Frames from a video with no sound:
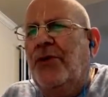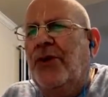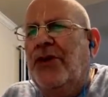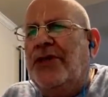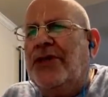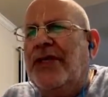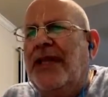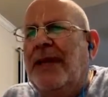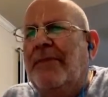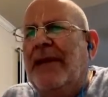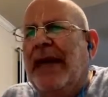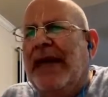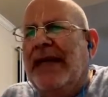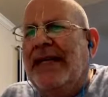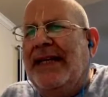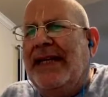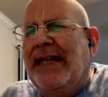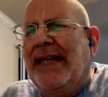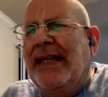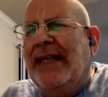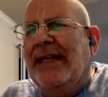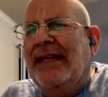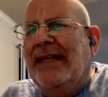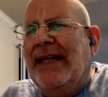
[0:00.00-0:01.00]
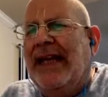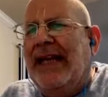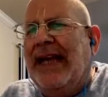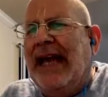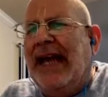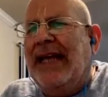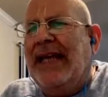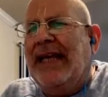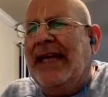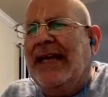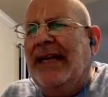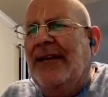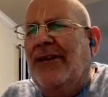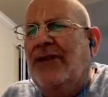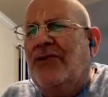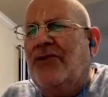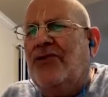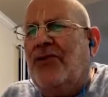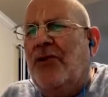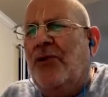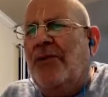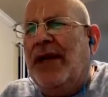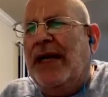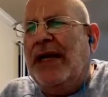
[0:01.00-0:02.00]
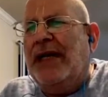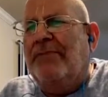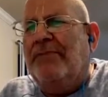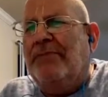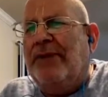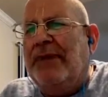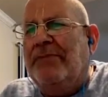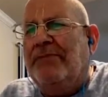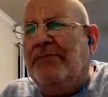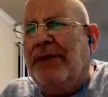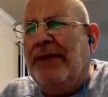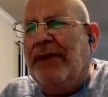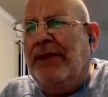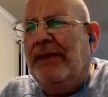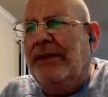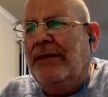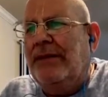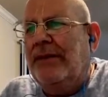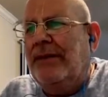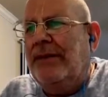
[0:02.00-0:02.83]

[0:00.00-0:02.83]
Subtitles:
was lamenting that I killed so many people.